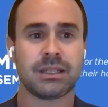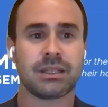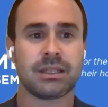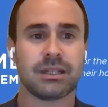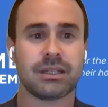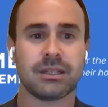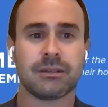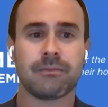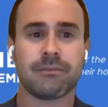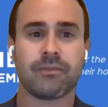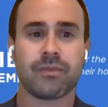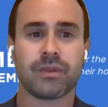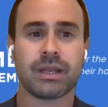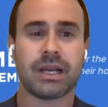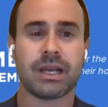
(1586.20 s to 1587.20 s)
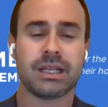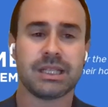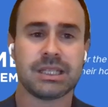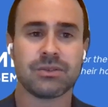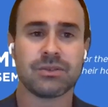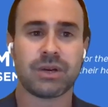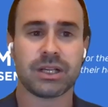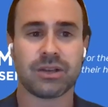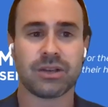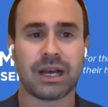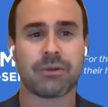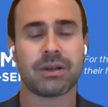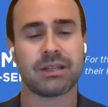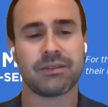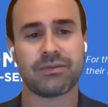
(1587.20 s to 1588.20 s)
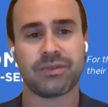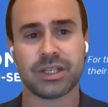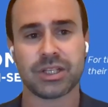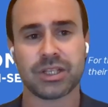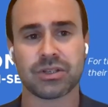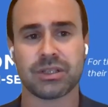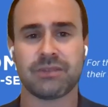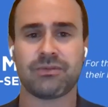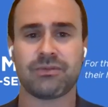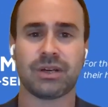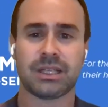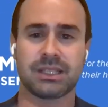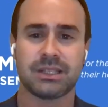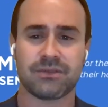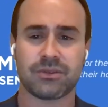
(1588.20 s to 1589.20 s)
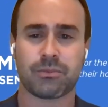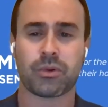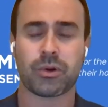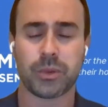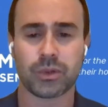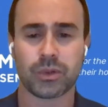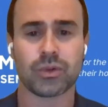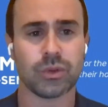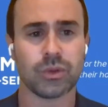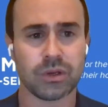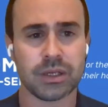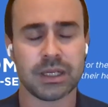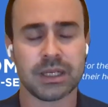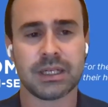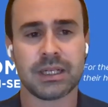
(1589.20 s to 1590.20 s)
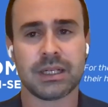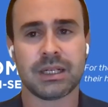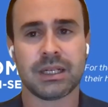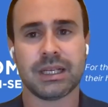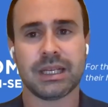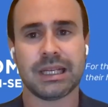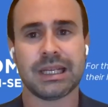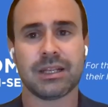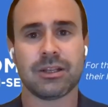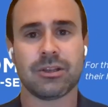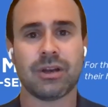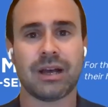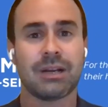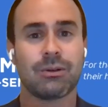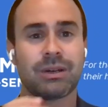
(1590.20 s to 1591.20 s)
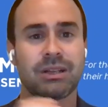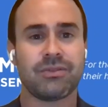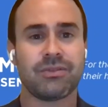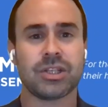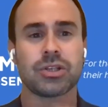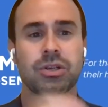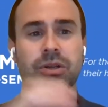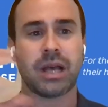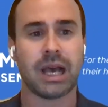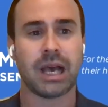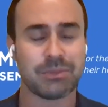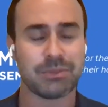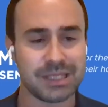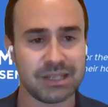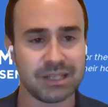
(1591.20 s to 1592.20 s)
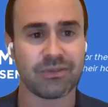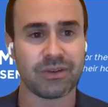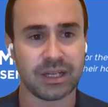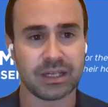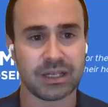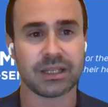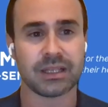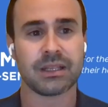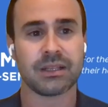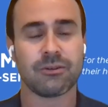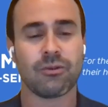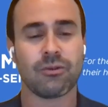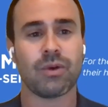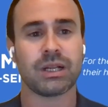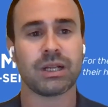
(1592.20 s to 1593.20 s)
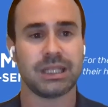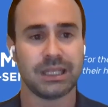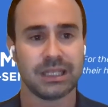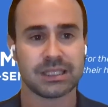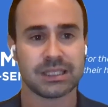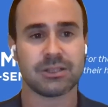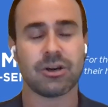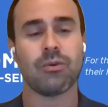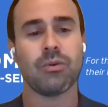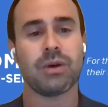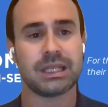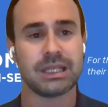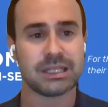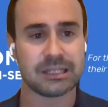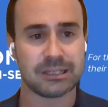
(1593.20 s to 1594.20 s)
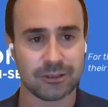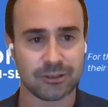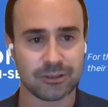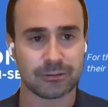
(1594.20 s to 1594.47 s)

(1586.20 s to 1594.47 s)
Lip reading: And this is why the IRA definition, if you ask if the proper tool, the IRA definition helps defining what is or what is not.